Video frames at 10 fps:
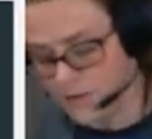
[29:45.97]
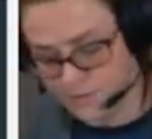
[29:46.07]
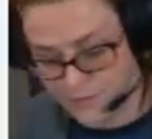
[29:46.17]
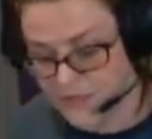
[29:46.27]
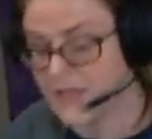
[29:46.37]

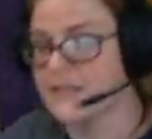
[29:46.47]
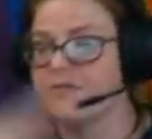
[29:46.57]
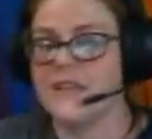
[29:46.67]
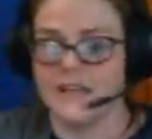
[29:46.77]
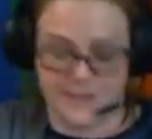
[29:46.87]
Because of
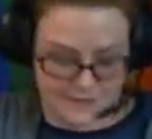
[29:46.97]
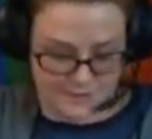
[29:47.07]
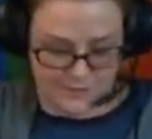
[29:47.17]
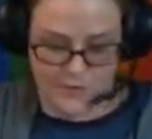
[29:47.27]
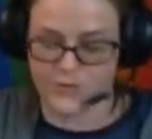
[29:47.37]

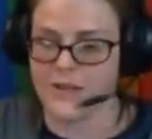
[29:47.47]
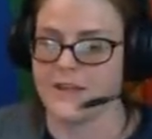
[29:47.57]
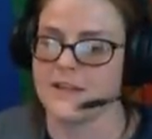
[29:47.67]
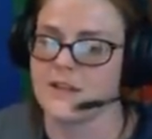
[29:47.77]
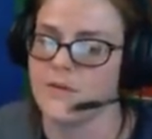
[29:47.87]
this whole thing
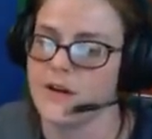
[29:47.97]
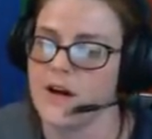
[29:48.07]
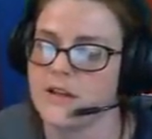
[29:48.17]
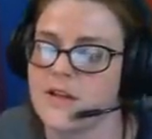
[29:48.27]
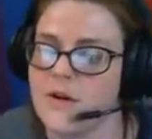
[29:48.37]
that's going
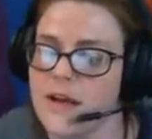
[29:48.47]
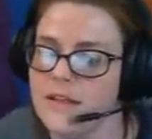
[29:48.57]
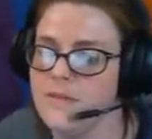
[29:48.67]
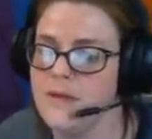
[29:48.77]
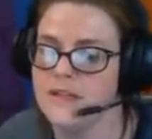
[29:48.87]
on. So in
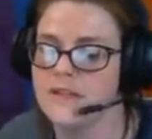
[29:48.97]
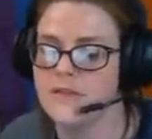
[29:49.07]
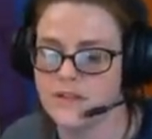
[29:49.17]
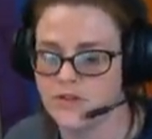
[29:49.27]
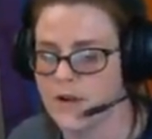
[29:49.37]
the midst of
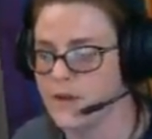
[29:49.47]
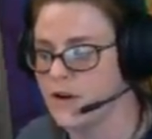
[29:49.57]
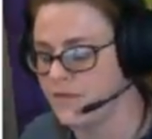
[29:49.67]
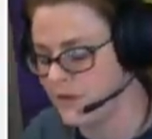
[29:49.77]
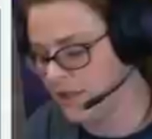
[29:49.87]
this dropping
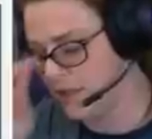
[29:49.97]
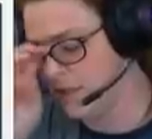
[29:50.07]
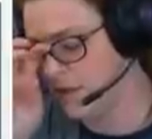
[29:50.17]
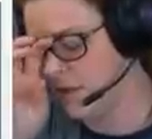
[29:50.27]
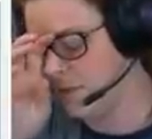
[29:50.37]
off,
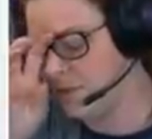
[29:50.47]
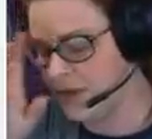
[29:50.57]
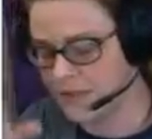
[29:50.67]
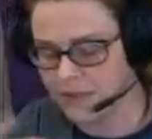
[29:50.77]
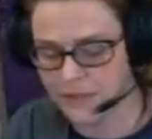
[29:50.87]
he
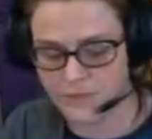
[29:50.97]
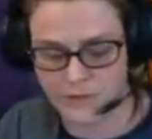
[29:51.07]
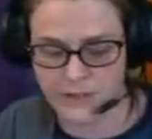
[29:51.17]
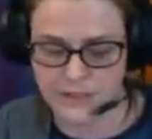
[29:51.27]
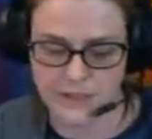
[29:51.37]
basically
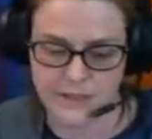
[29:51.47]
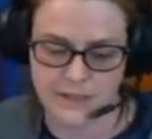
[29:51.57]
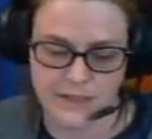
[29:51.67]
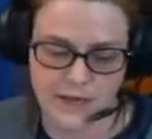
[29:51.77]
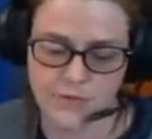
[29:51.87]
releases this
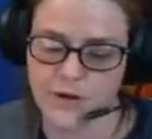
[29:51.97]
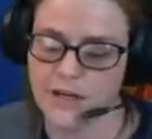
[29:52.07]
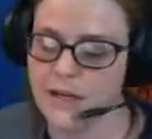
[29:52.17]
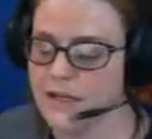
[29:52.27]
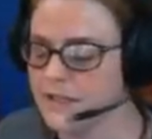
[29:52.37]
thing where
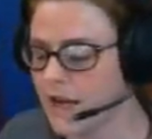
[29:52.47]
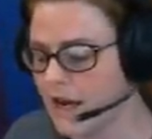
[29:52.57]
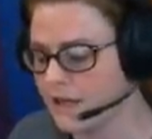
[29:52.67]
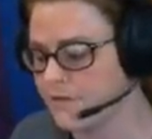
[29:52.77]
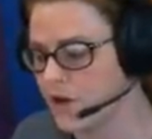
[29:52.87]
he has
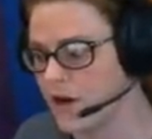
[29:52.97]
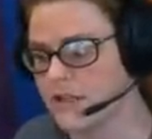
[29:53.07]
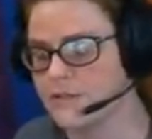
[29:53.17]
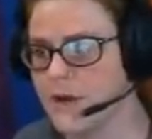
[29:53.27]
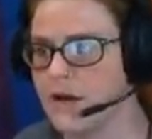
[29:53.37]
kind of talked
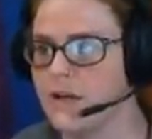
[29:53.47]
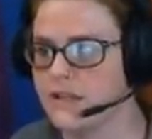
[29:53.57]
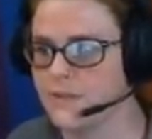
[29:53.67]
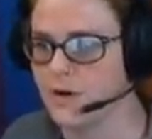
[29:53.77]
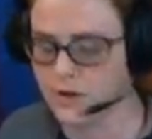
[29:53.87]
about his
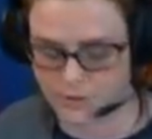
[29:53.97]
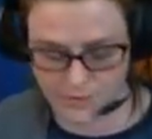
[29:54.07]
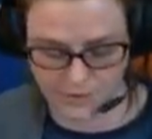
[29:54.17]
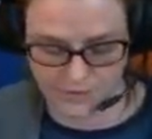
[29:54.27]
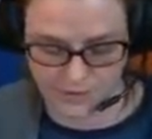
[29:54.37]
partner
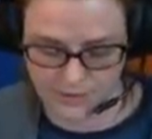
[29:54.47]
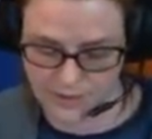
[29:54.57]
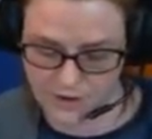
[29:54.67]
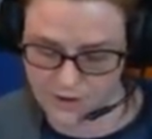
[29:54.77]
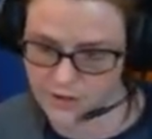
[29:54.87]

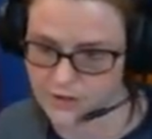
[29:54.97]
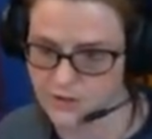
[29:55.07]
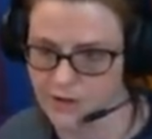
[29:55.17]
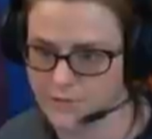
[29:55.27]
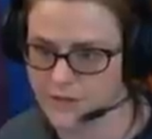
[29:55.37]
previously on
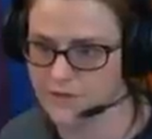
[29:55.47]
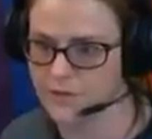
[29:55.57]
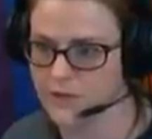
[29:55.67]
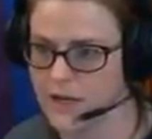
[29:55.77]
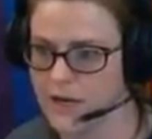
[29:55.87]
stream several
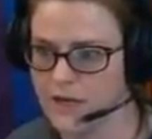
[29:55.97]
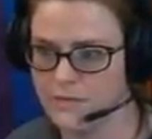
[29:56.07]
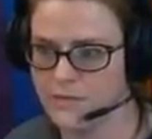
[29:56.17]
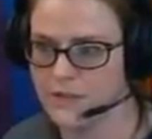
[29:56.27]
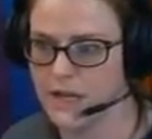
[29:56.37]

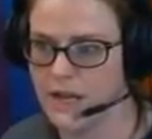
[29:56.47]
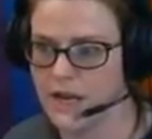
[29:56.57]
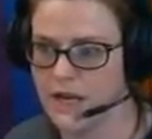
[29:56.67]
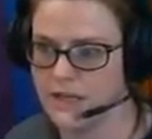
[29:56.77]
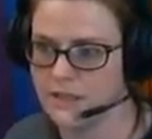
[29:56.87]
times
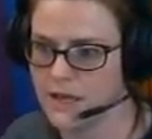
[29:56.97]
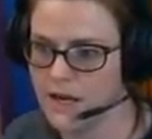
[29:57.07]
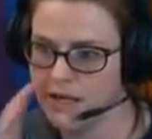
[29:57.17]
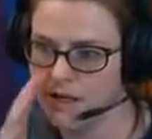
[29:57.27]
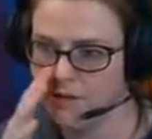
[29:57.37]
and
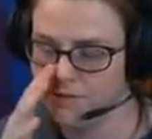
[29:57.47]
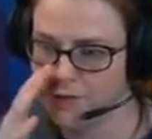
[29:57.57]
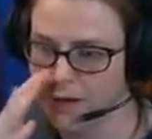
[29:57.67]
kind of